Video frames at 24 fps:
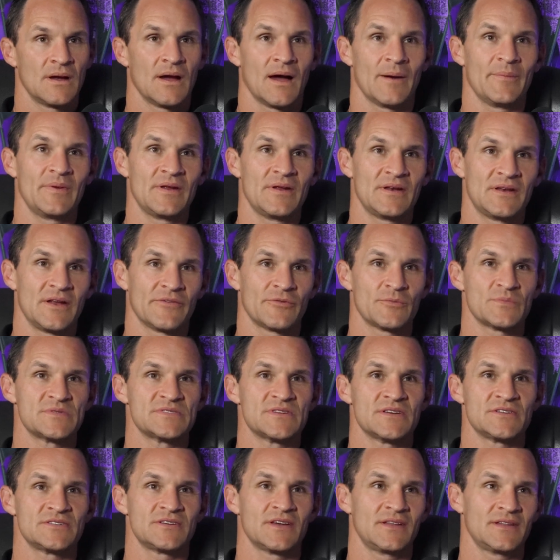I'm in a different
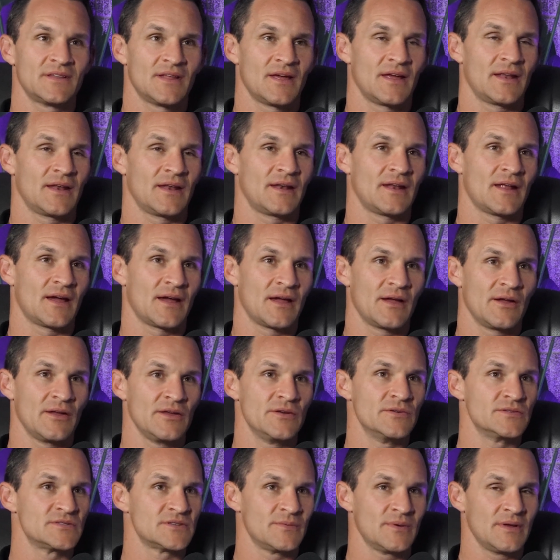position than I
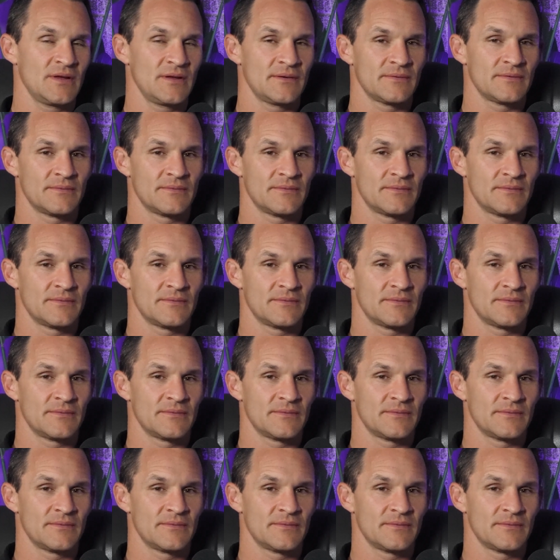used to be.